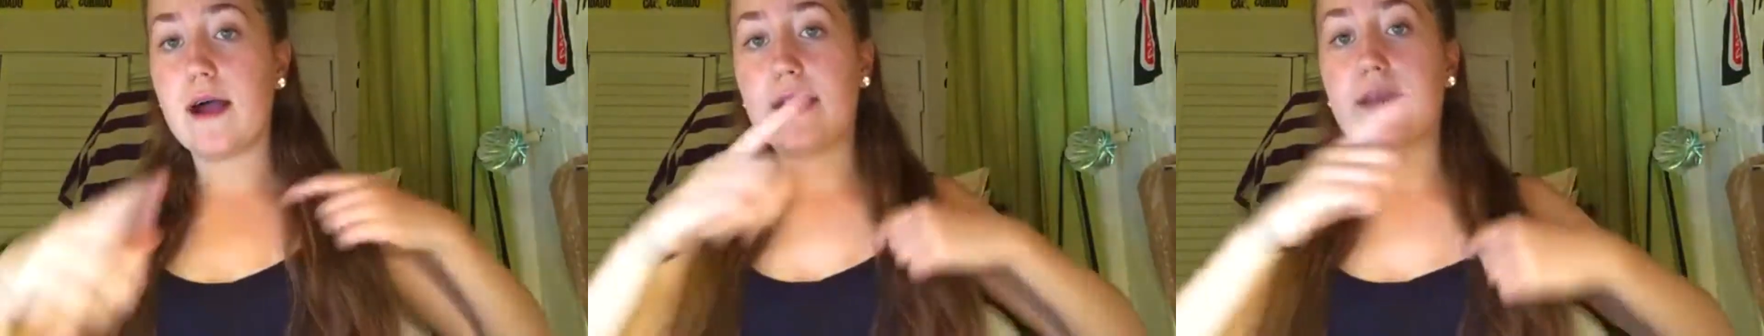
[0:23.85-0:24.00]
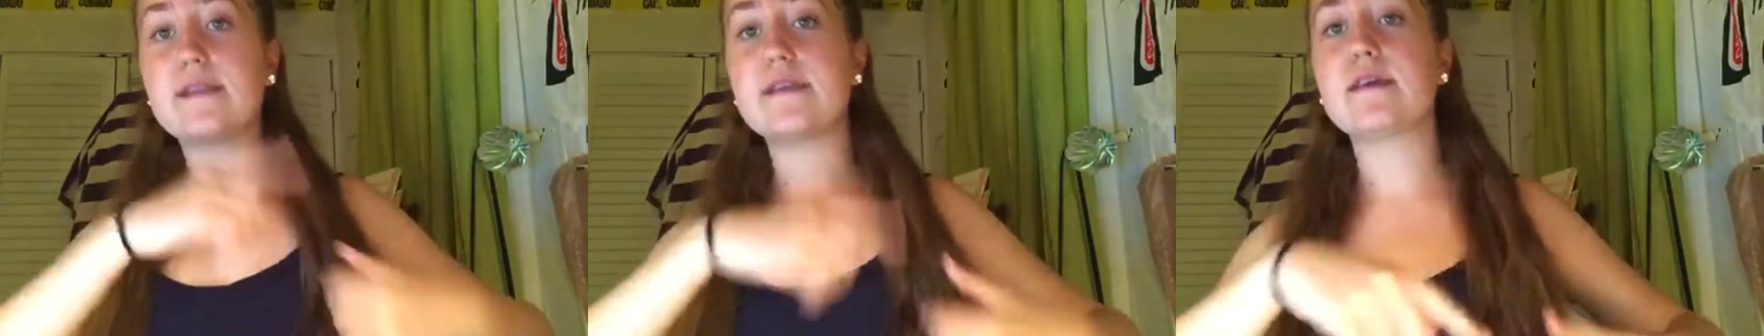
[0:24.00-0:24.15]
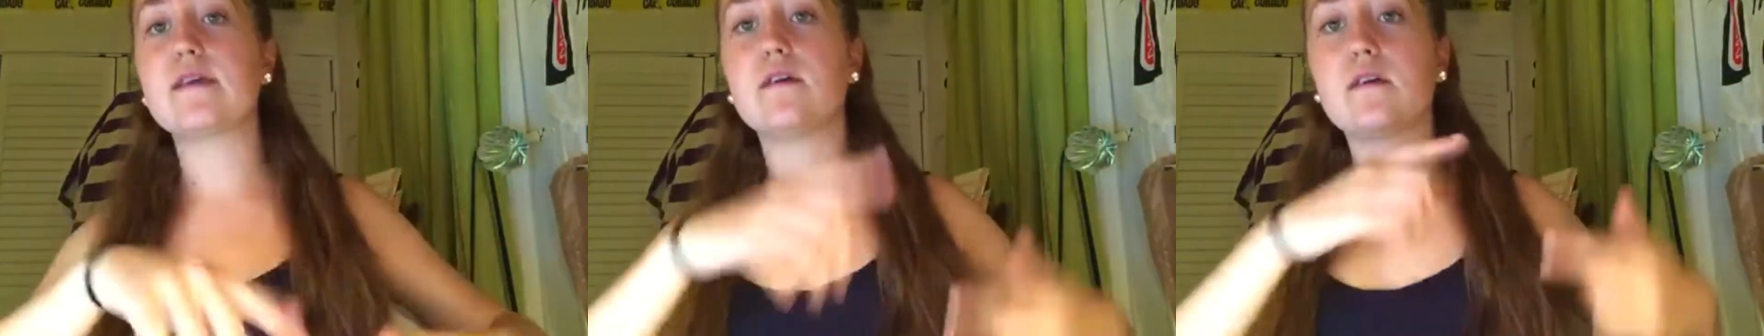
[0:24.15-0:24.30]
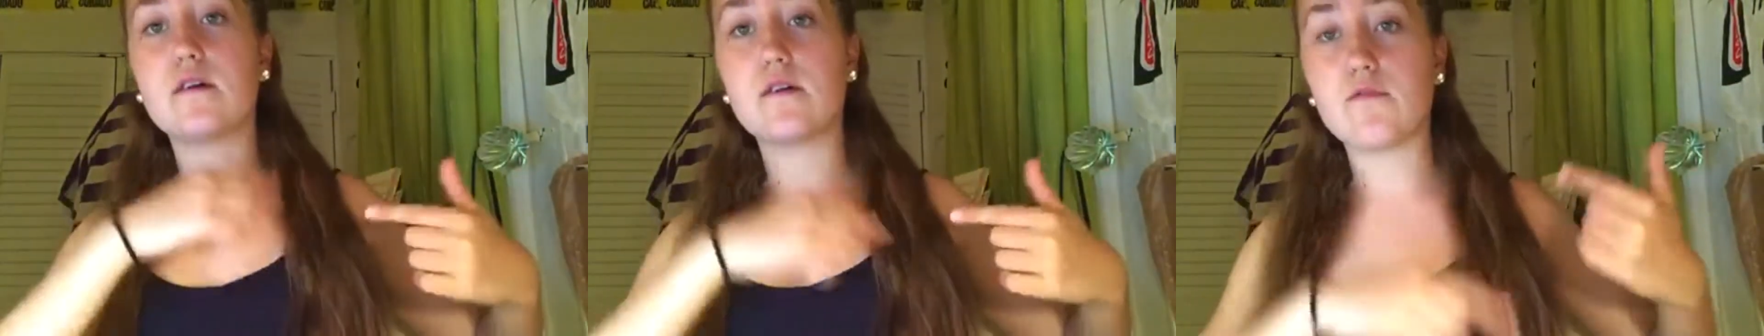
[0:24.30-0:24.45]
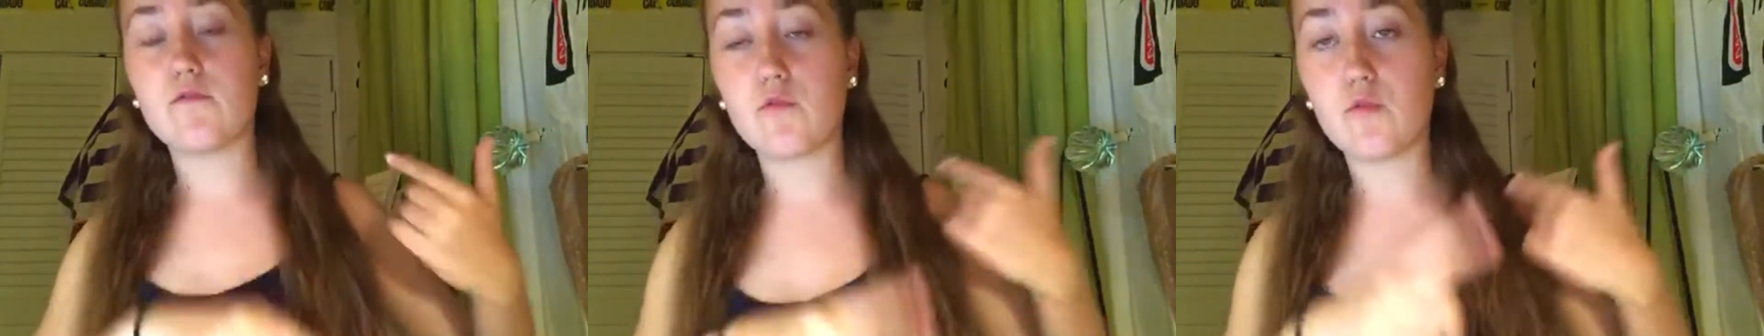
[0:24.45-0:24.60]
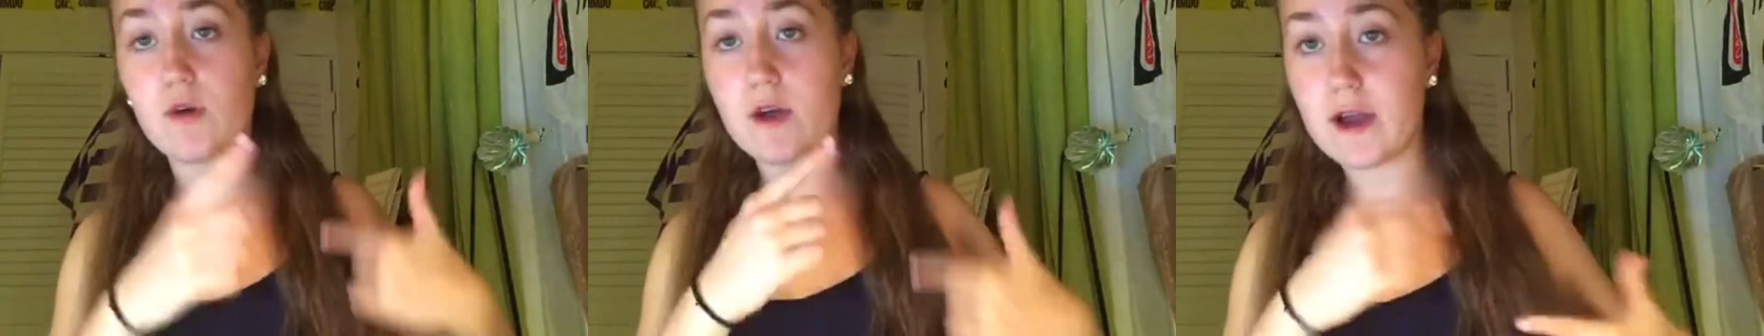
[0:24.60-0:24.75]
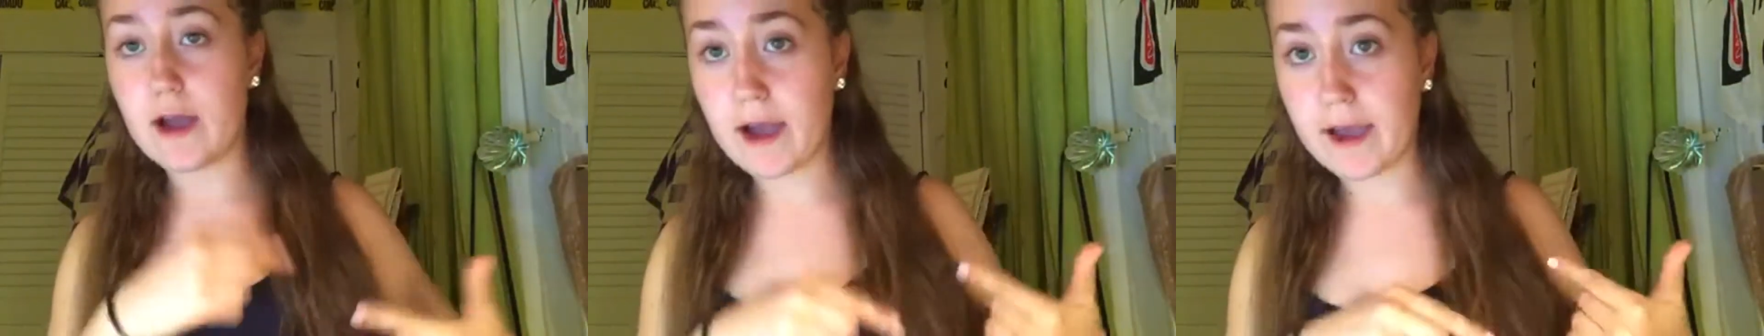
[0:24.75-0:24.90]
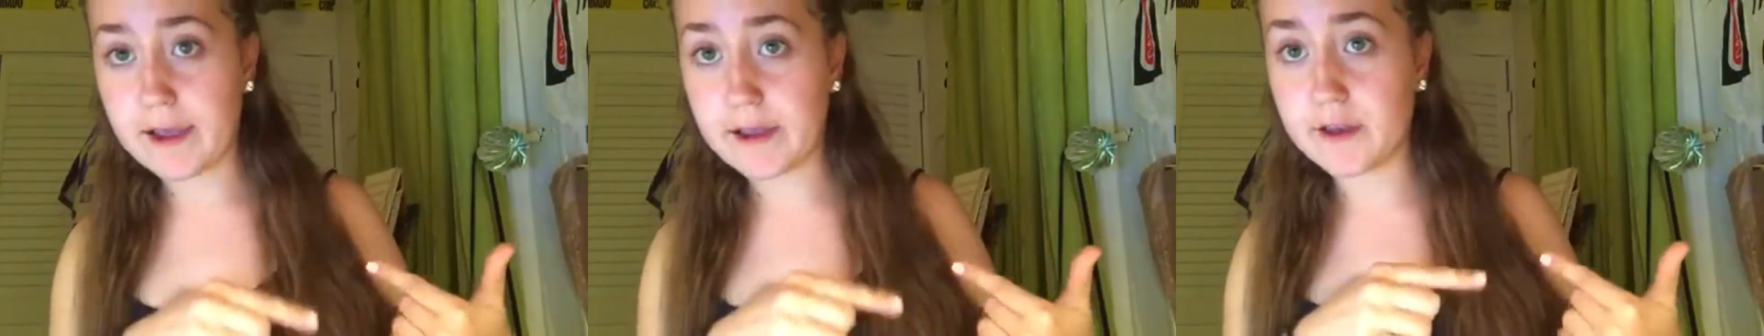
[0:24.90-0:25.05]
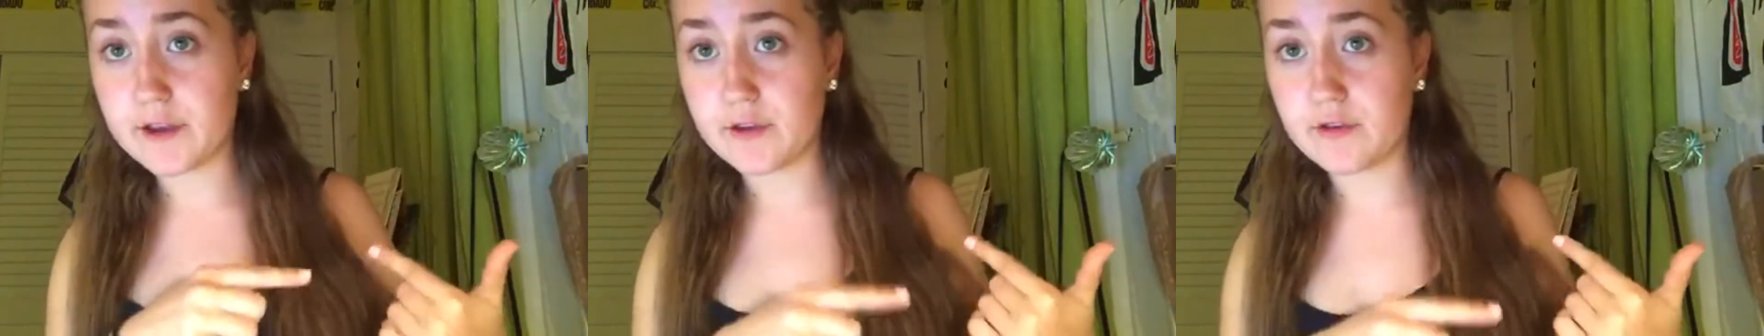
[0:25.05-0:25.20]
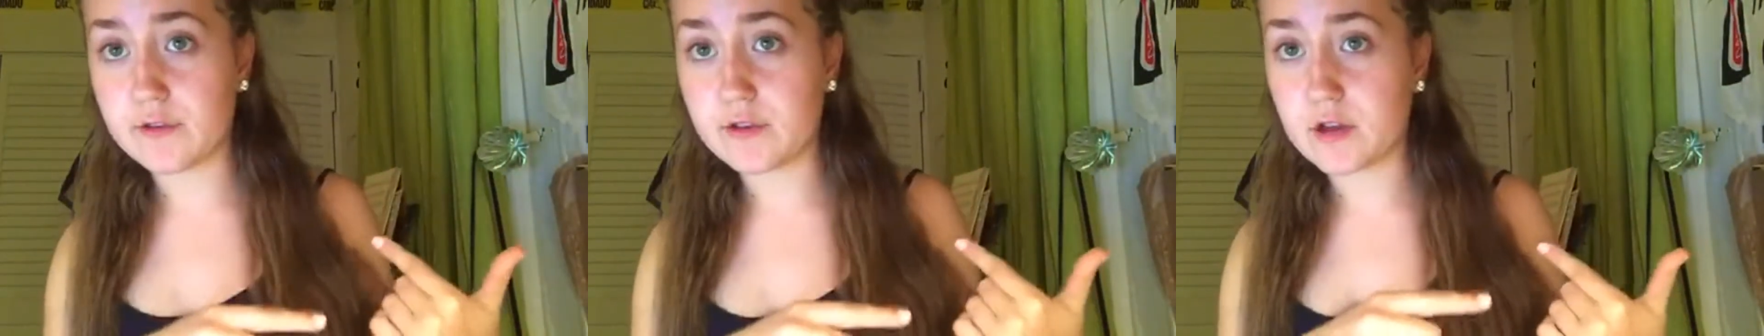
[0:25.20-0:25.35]
idea of what I
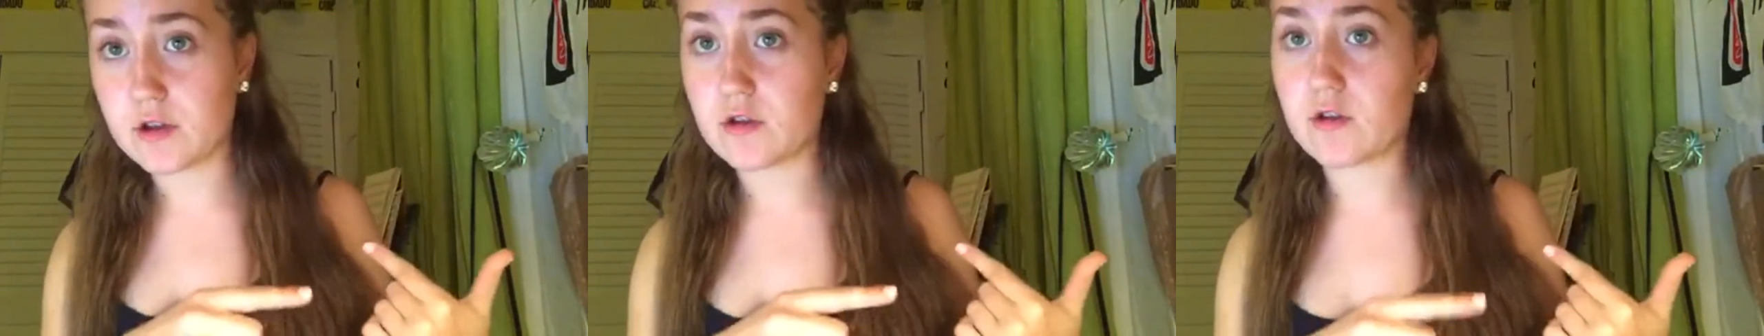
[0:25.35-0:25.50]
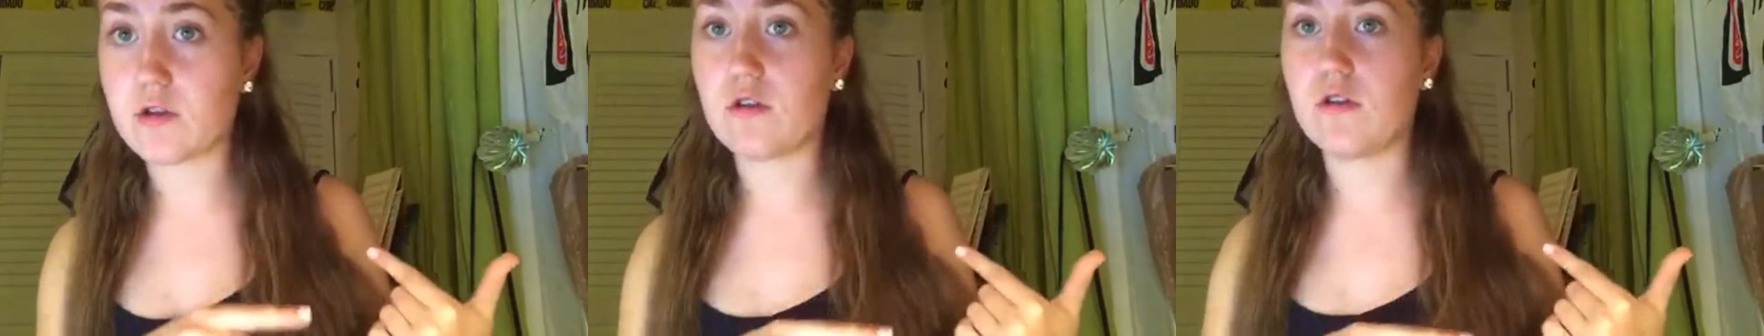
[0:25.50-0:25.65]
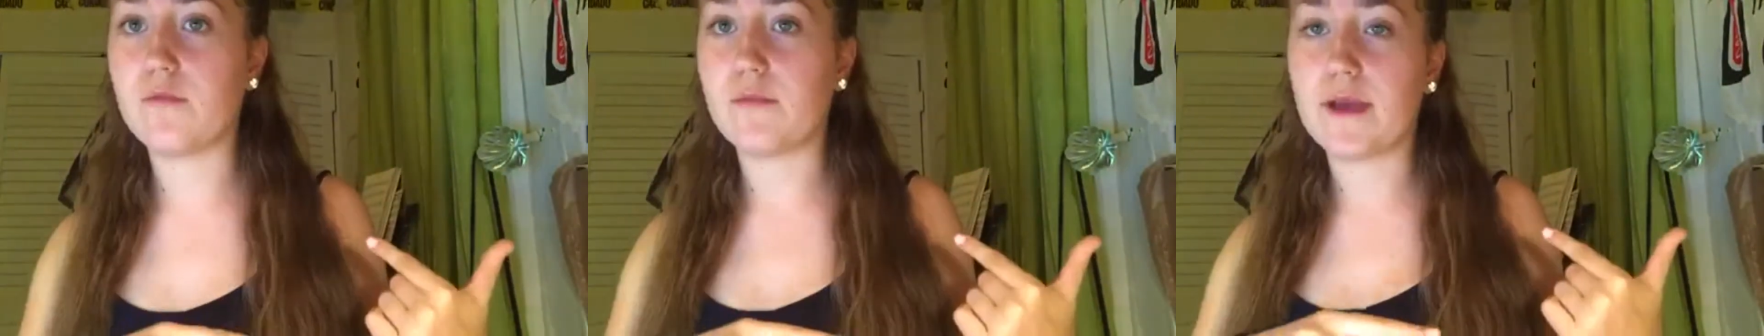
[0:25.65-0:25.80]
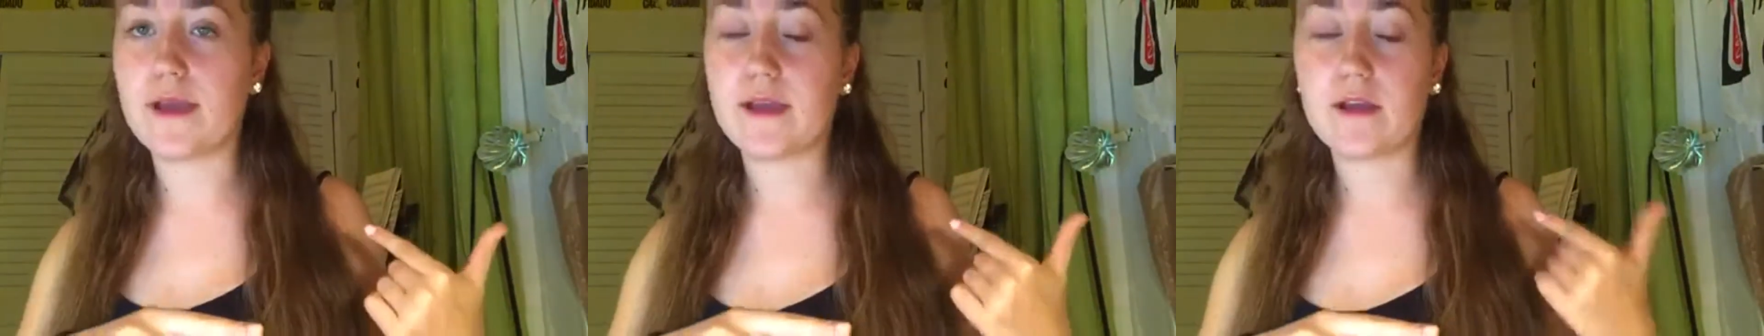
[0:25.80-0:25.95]
do to curl my